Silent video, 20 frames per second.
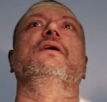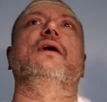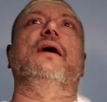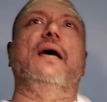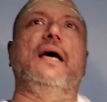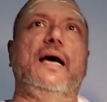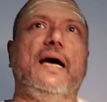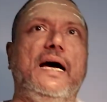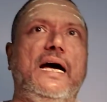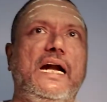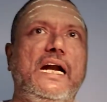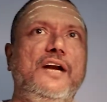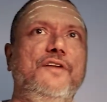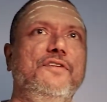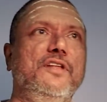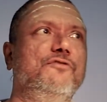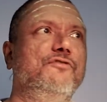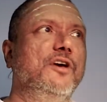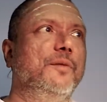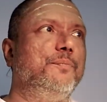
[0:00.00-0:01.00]
Hand
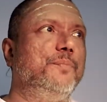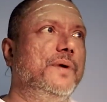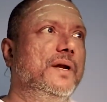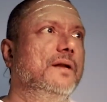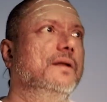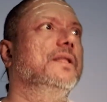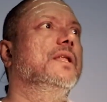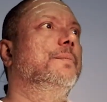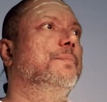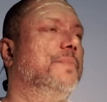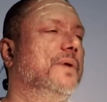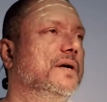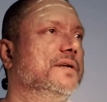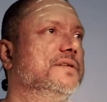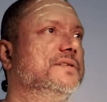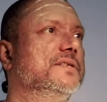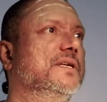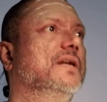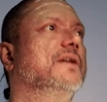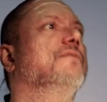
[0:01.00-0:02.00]
with weapon, the
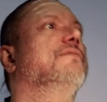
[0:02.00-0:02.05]
person